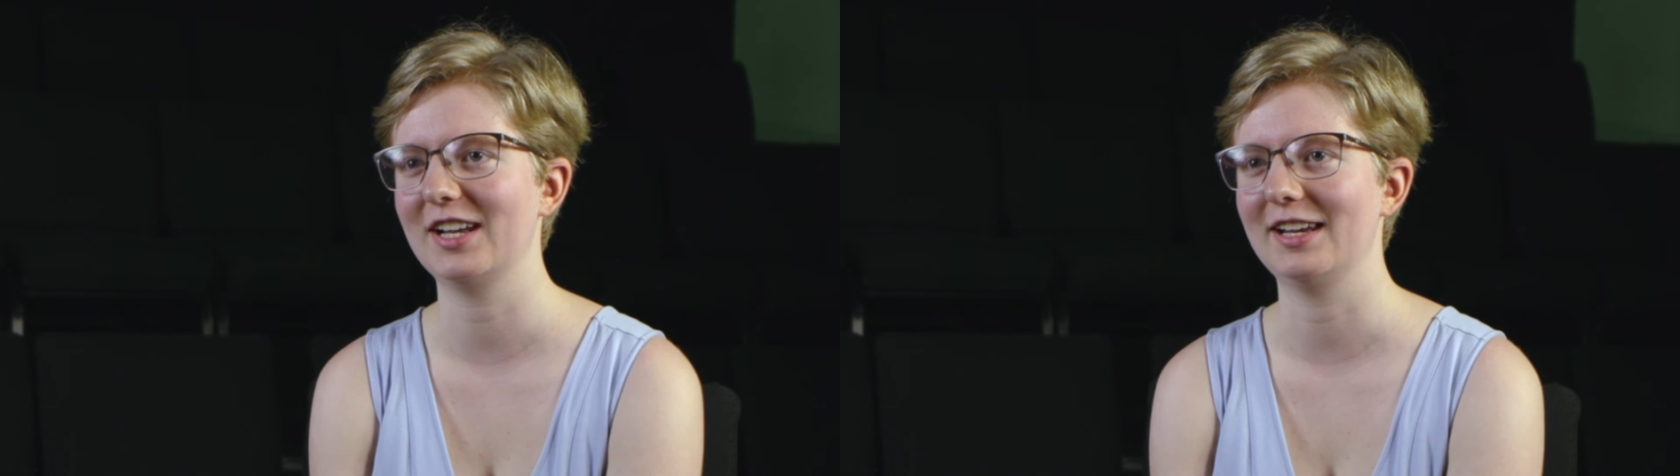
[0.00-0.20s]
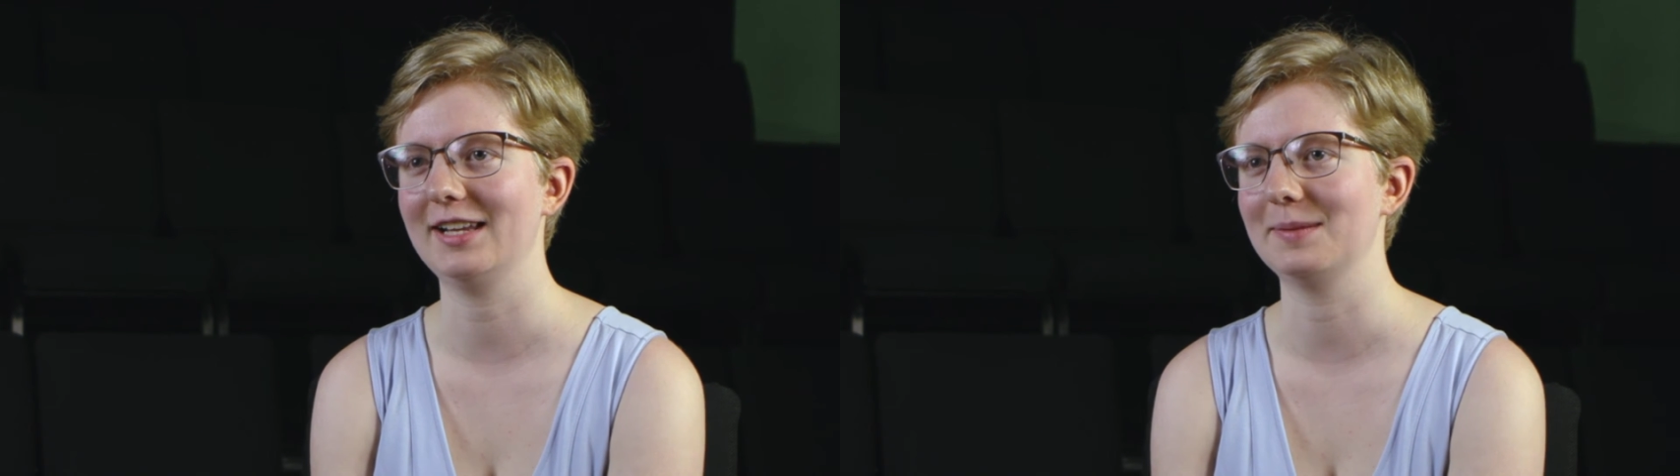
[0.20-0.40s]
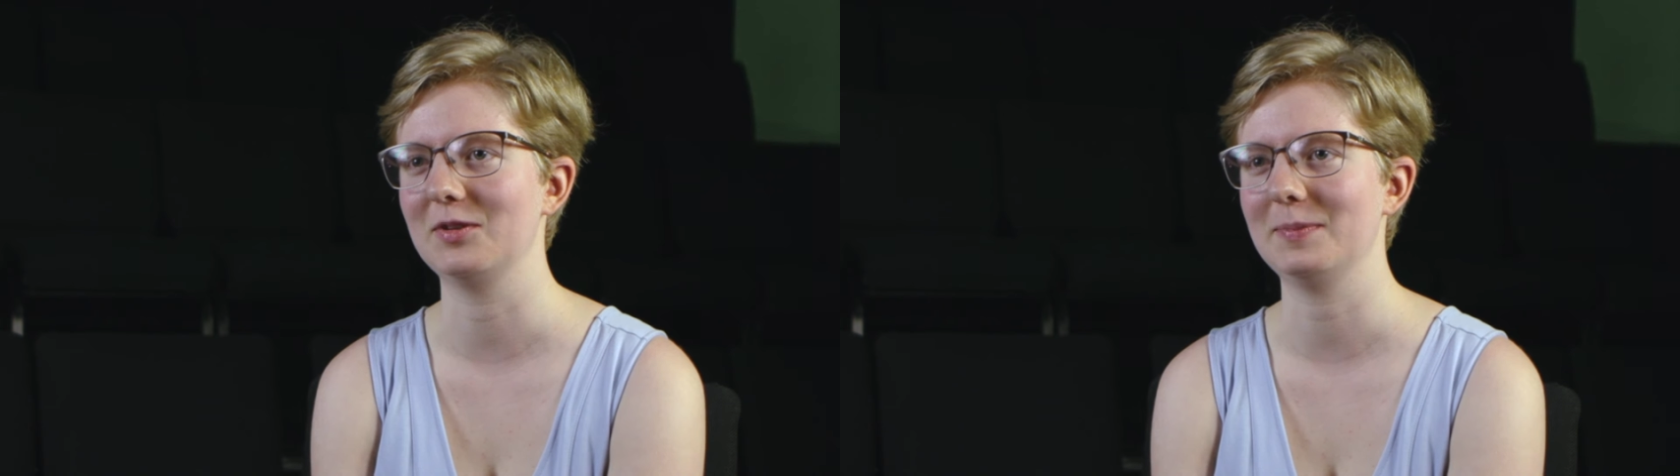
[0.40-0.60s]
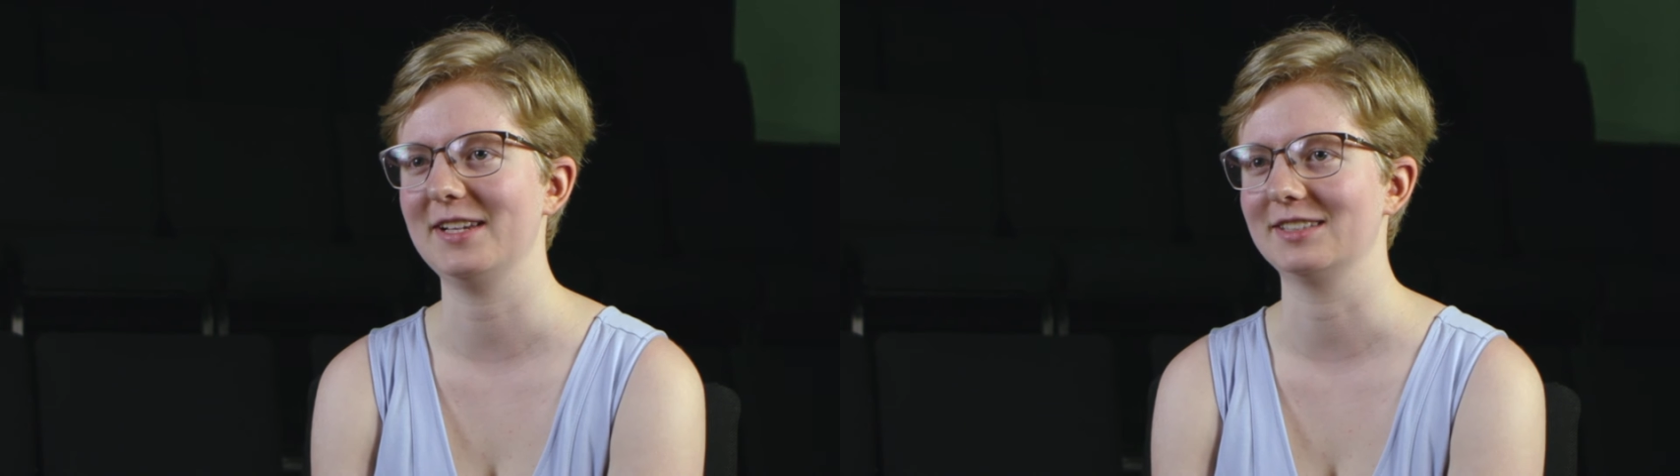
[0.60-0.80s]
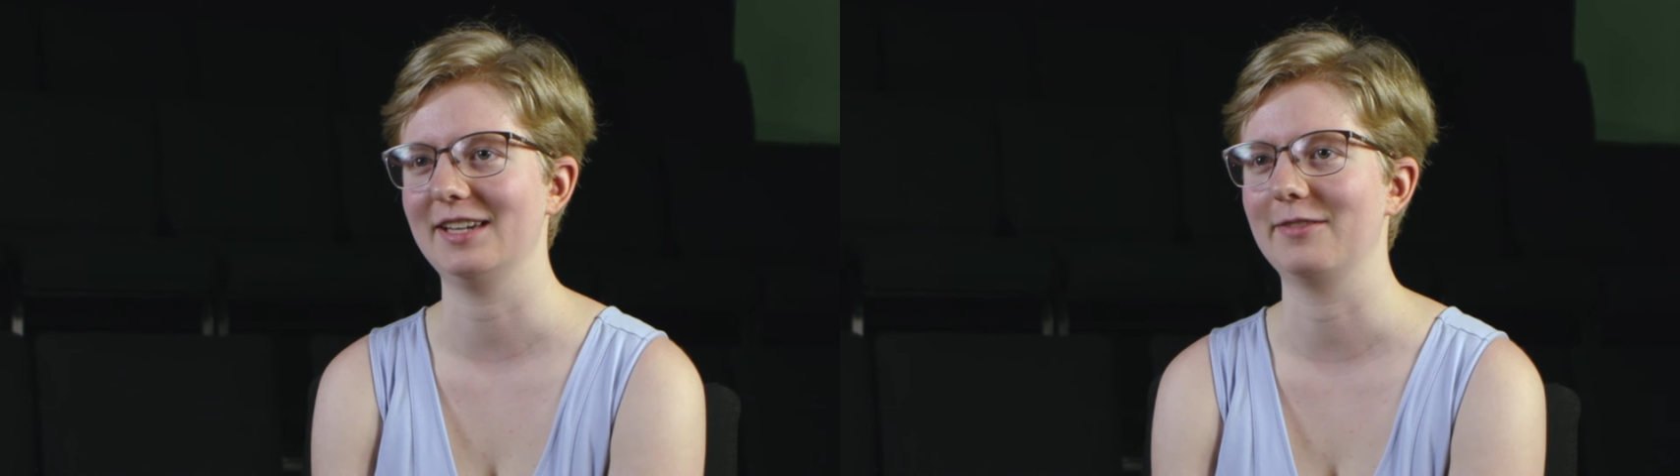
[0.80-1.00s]
and
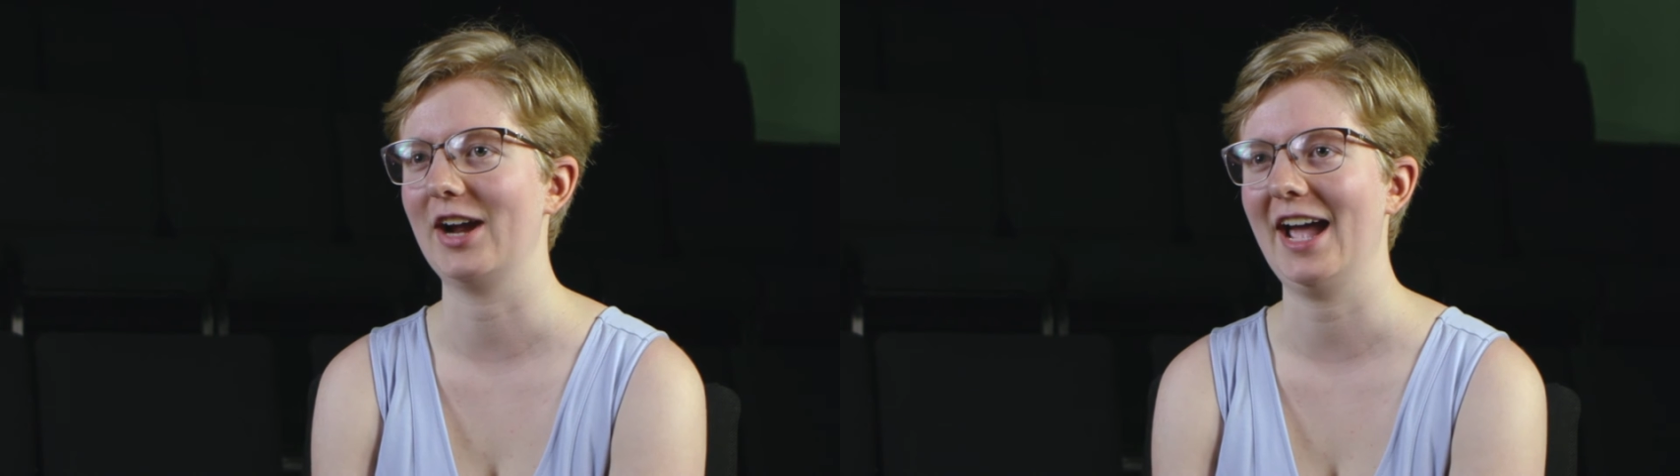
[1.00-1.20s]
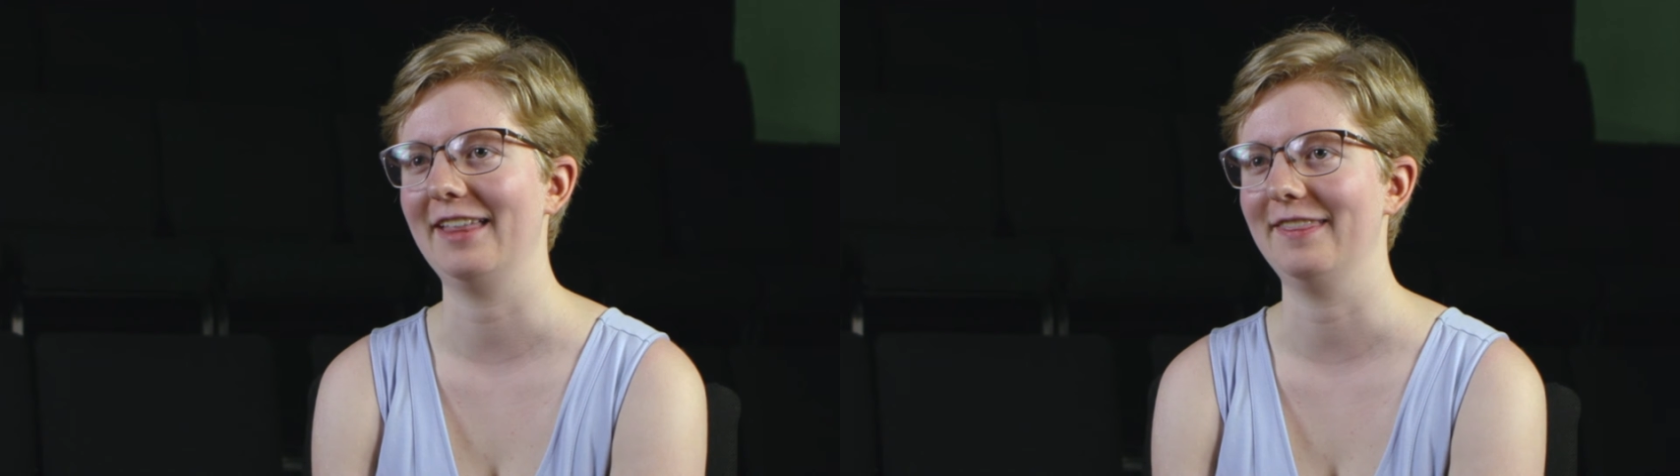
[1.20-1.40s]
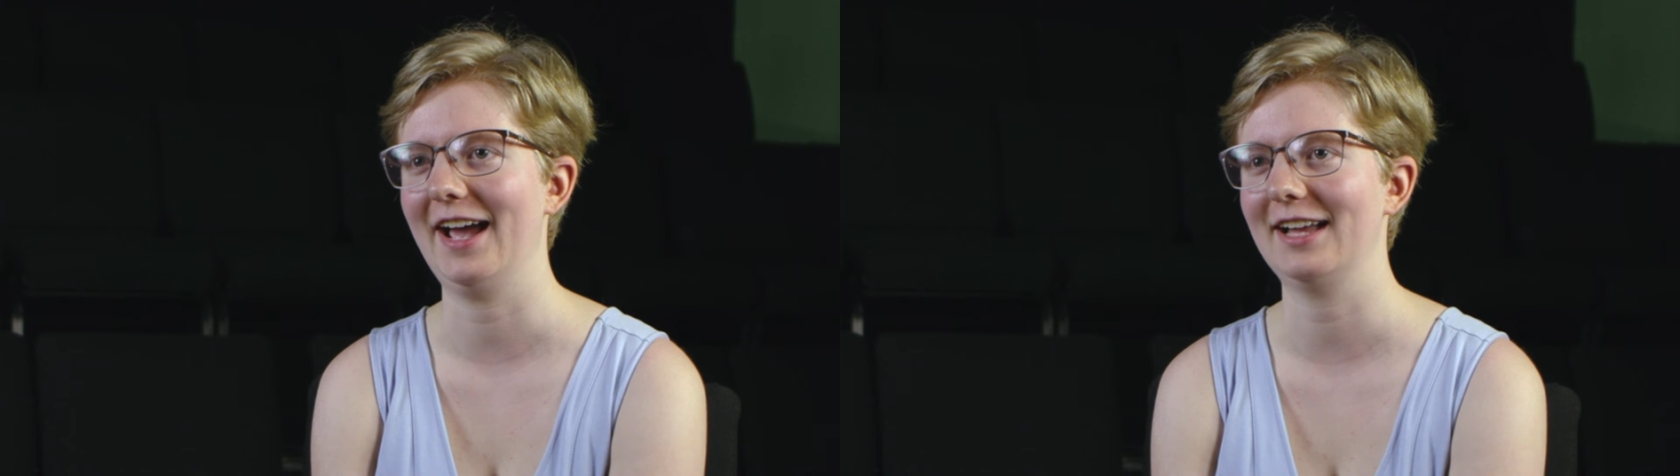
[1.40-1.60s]
AWP has never had